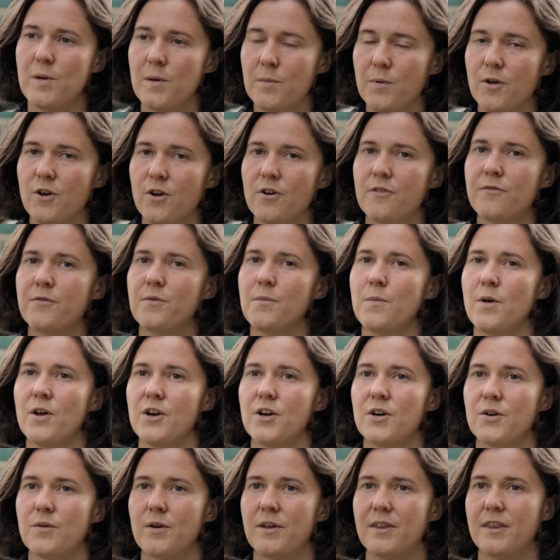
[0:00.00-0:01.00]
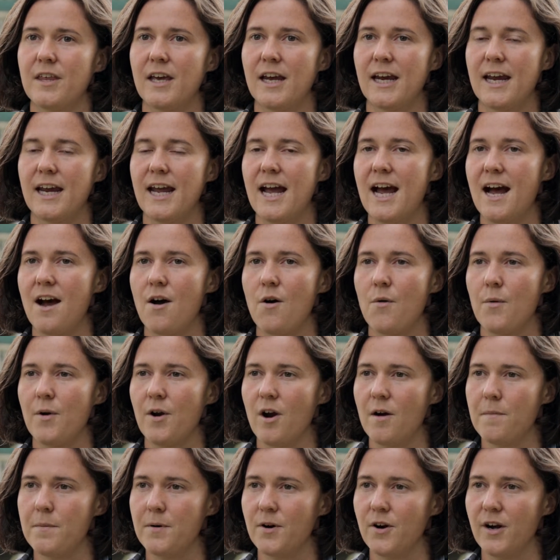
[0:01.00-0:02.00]
people are familiar with like how
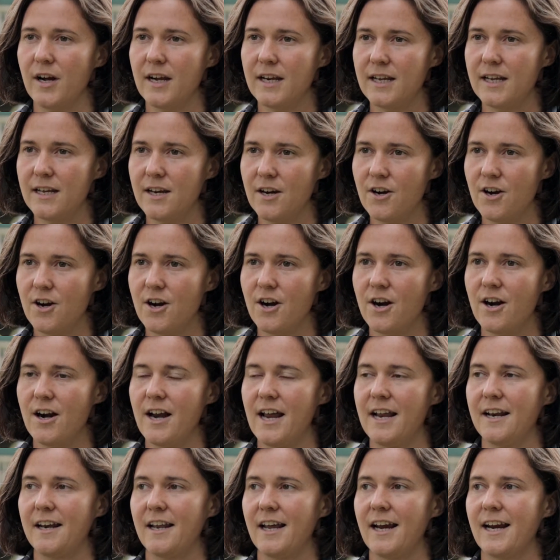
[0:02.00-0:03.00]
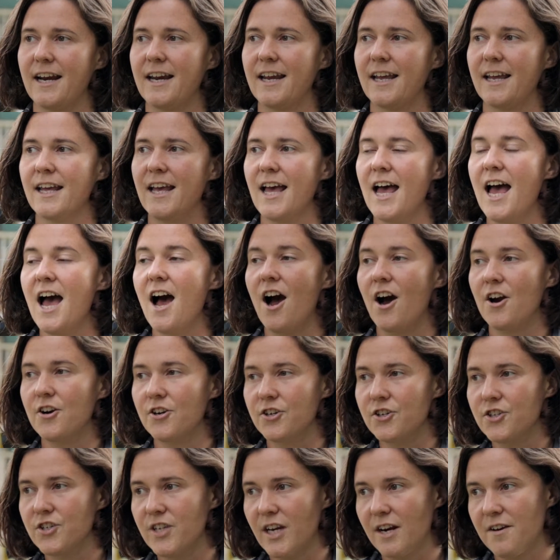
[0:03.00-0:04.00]
we operate here and like
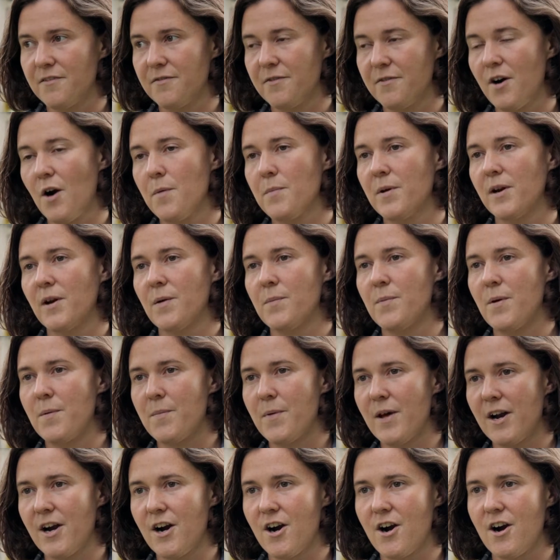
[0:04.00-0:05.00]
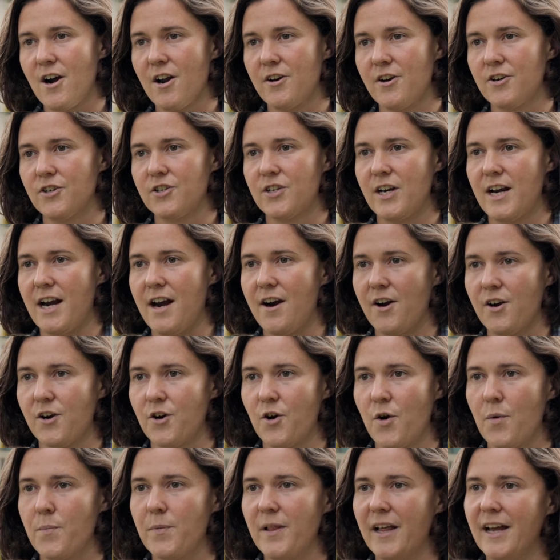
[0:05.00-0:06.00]
understand farming a bit better and understand how to
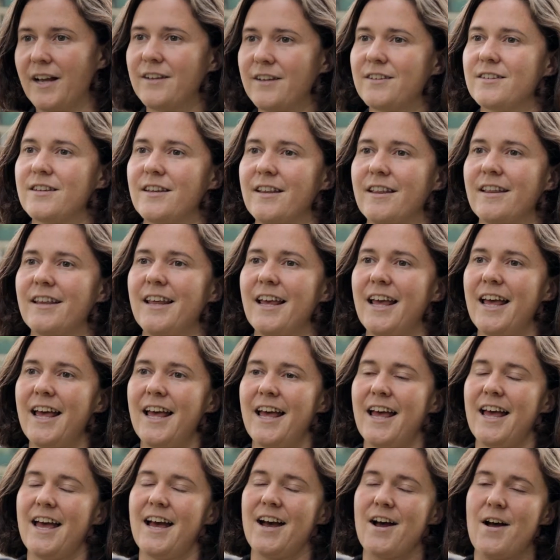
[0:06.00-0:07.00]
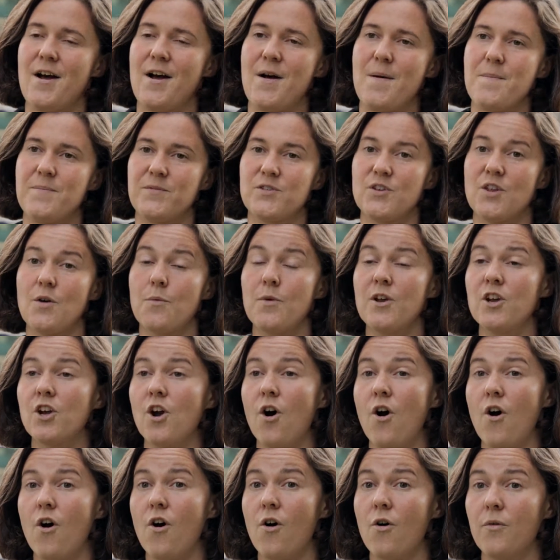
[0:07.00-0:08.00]
grow plants. And so then we
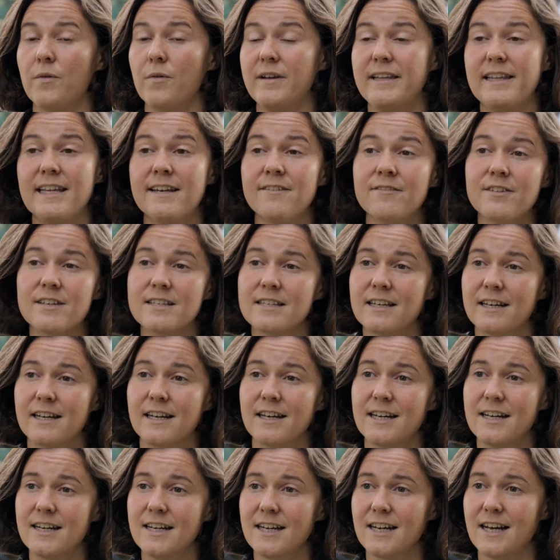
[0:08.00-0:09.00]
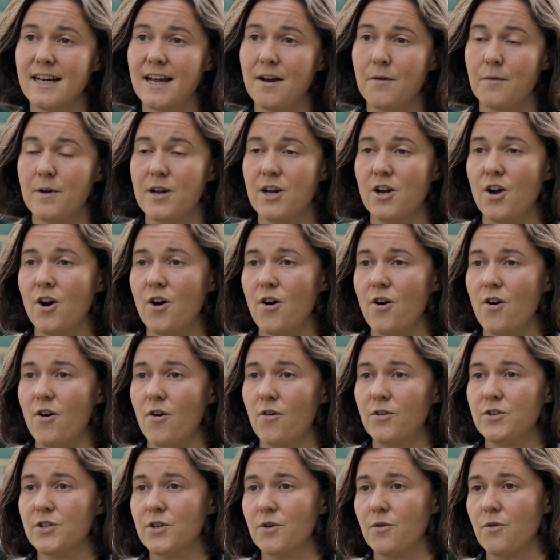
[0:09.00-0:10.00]
leave the city and we
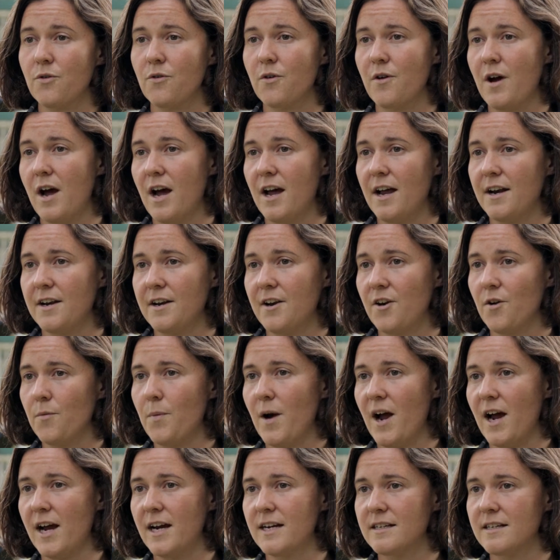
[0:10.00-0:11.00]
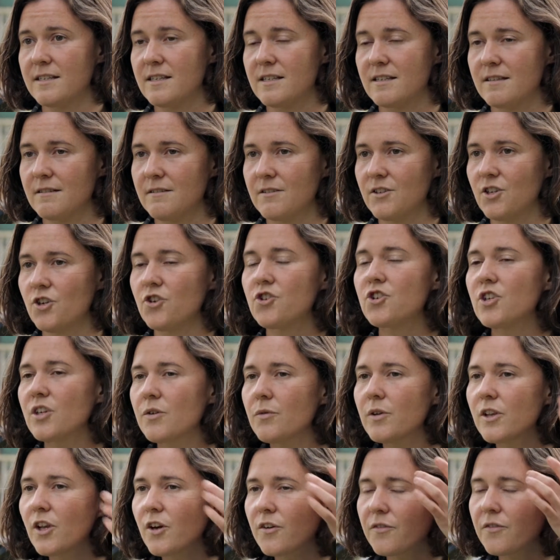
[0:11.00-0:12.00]
go to a nearby,
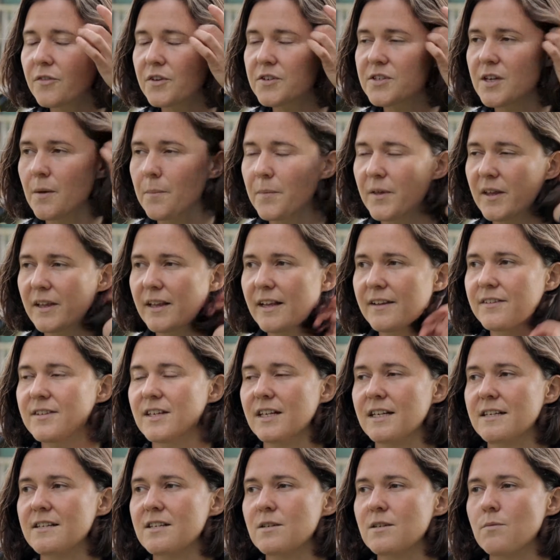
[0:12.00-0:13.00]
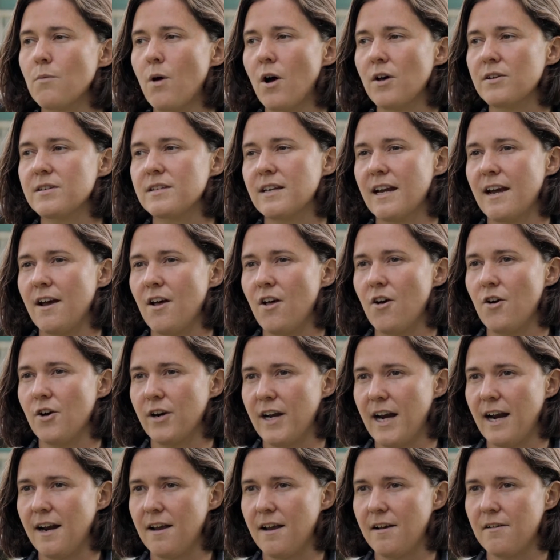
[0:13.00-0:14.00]
usually we look for something that's like a small scale
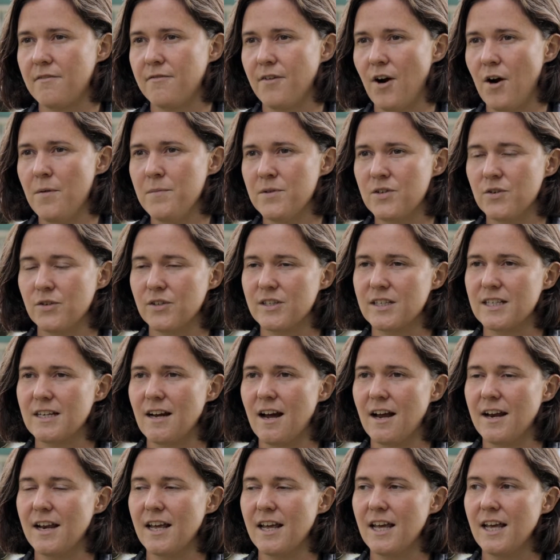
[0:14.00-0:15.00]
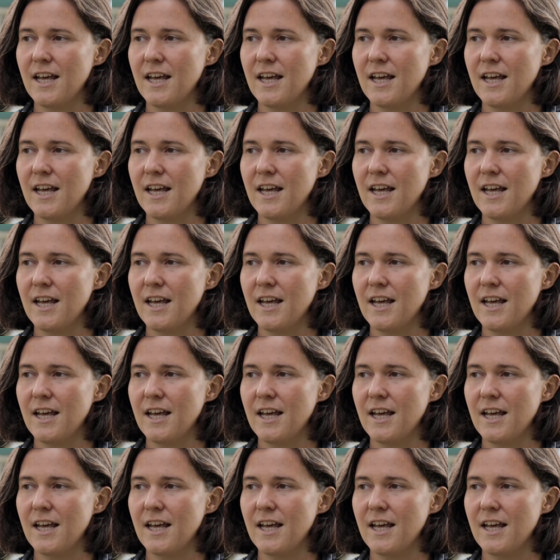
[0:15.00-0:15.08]
organic farm, so it's not